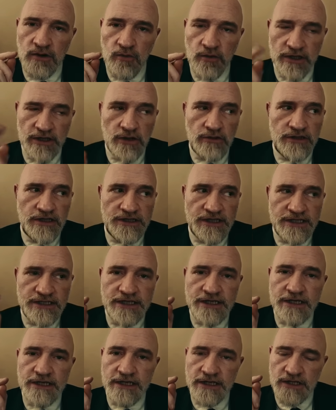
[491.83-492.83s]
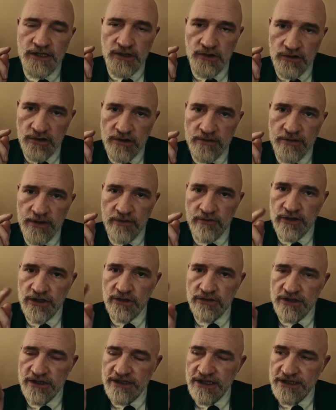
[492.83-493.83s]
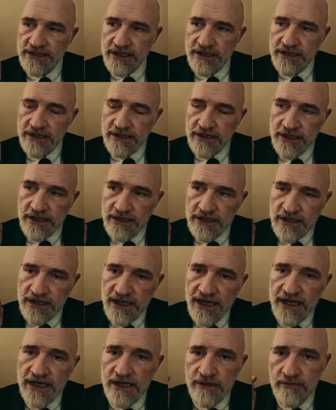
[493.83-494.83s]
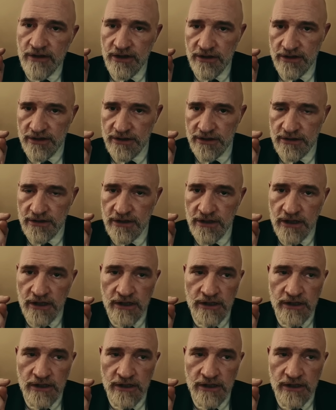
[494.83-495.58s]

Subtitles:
We know that they did it in Europe, and we know that they did it in Latin America.